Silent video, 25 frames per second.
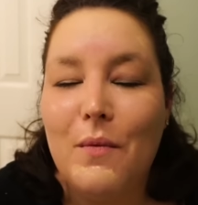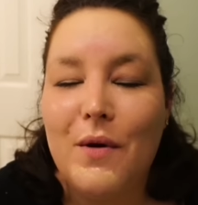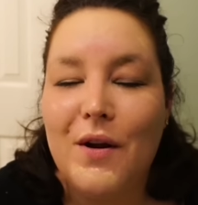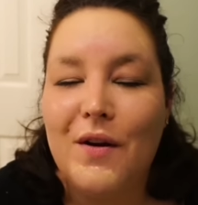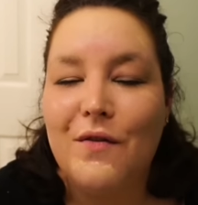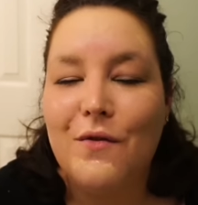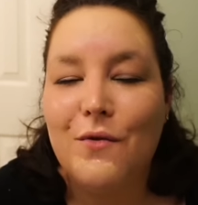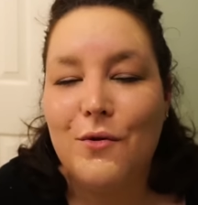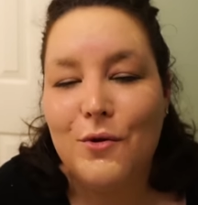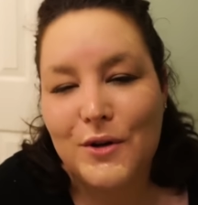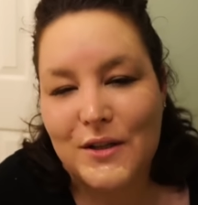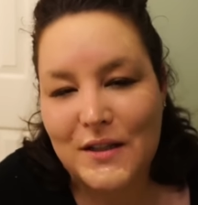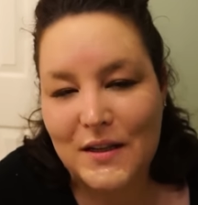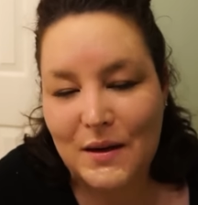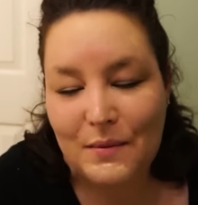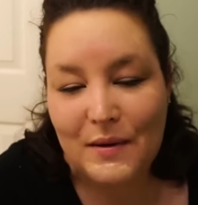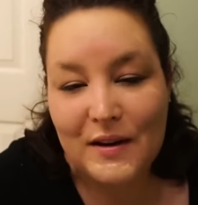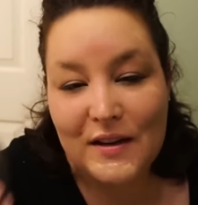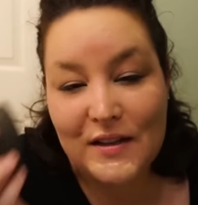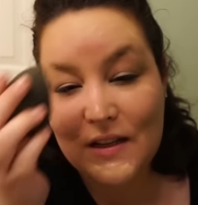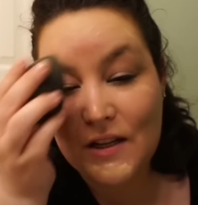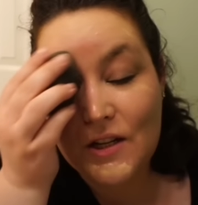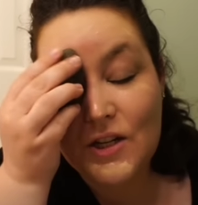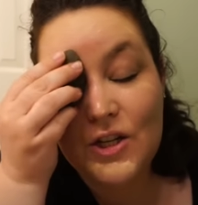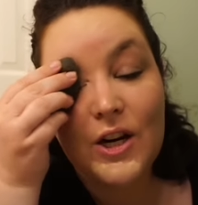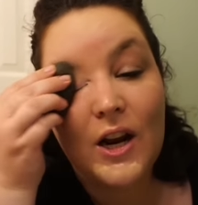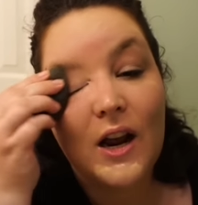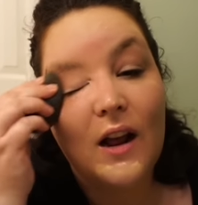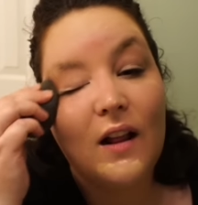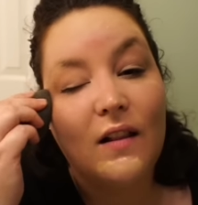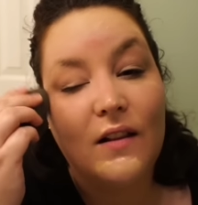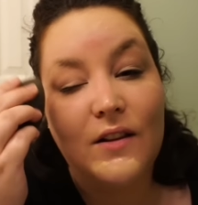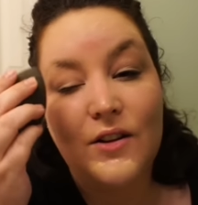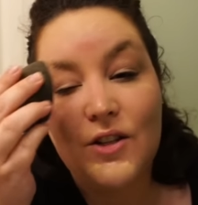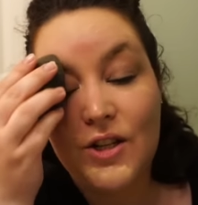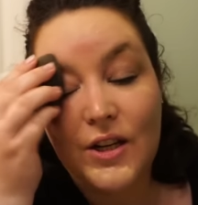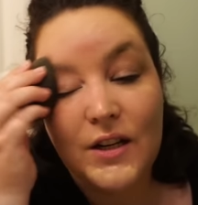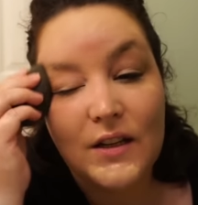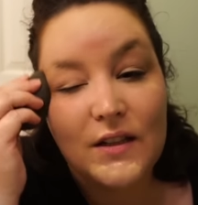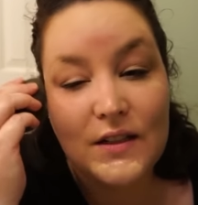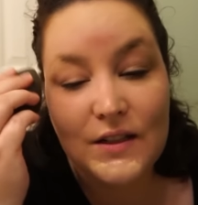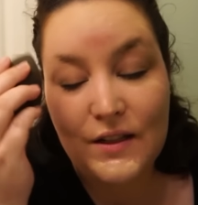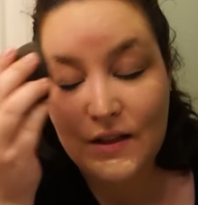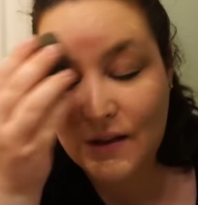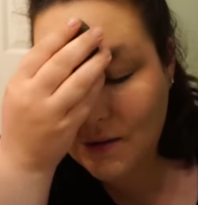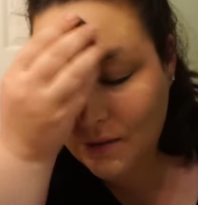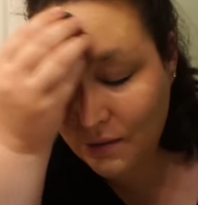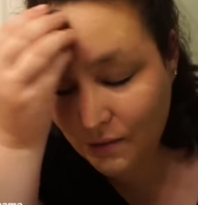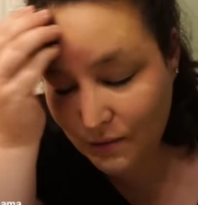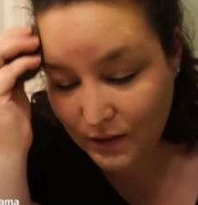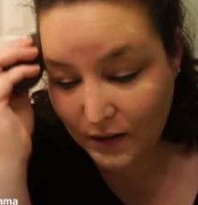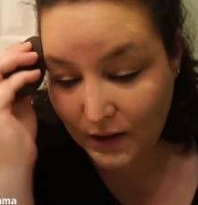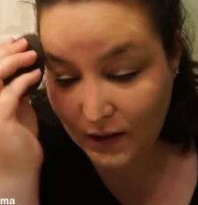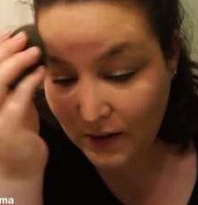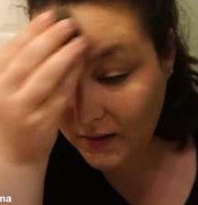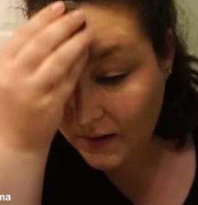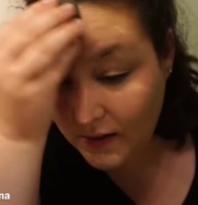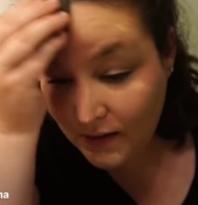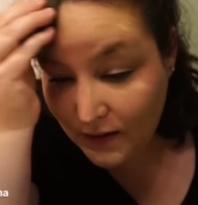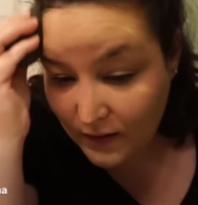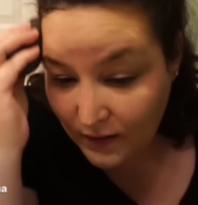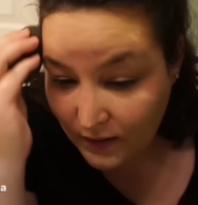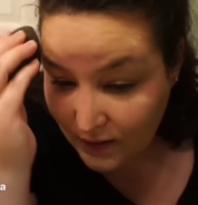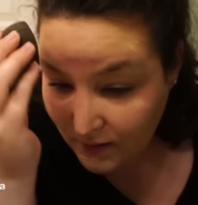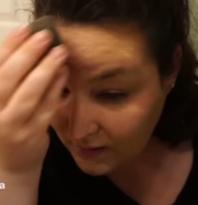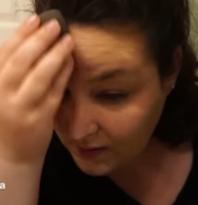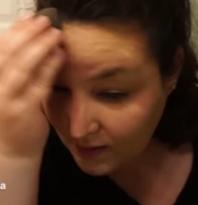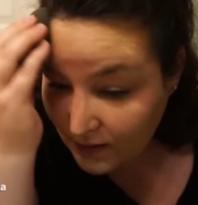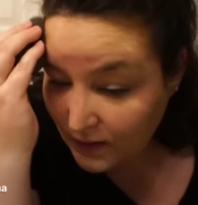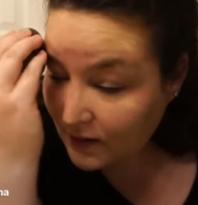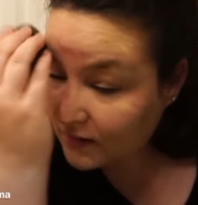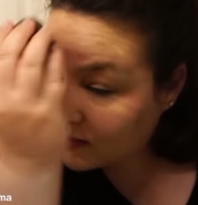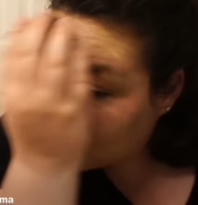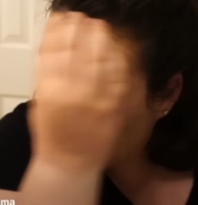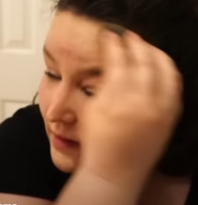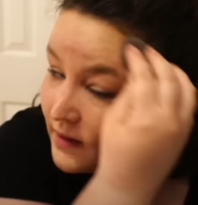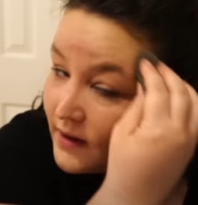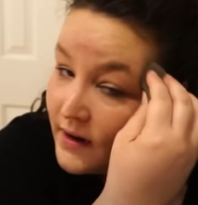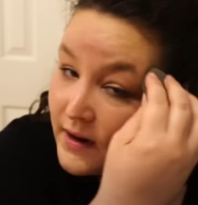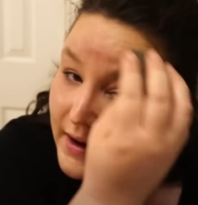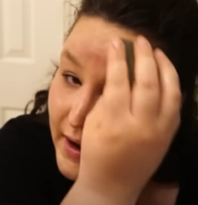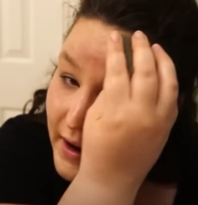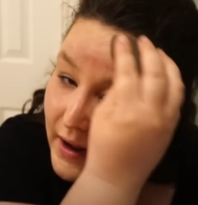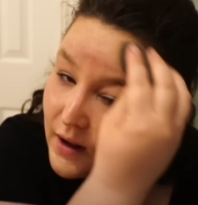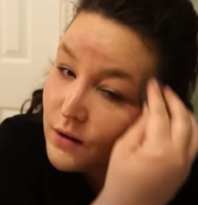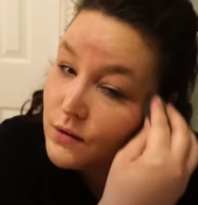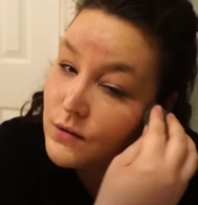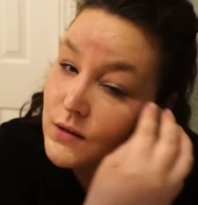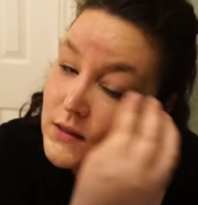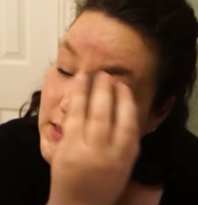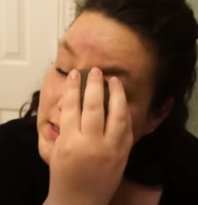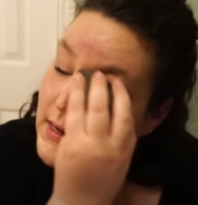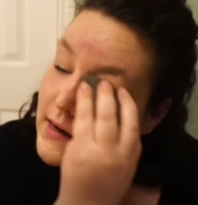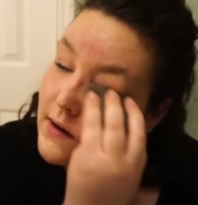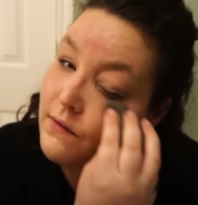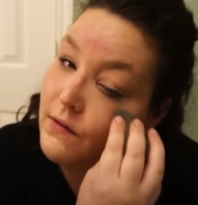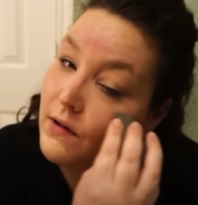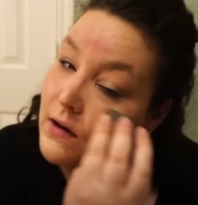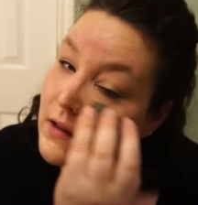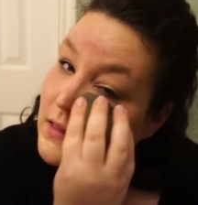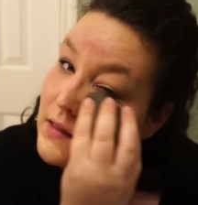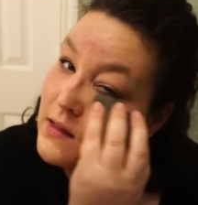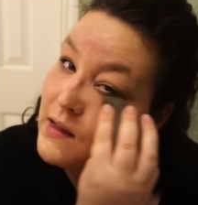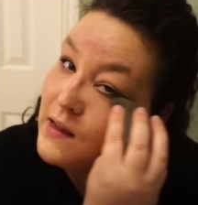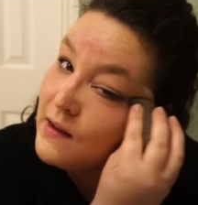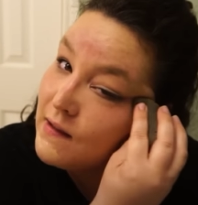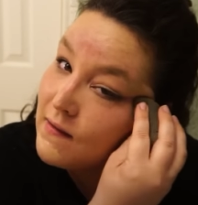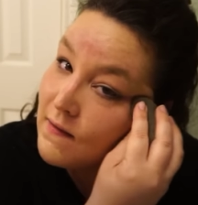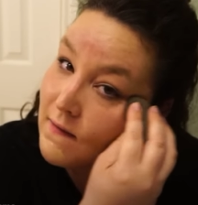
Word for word: And of course that makes it challenging to clean house and everything.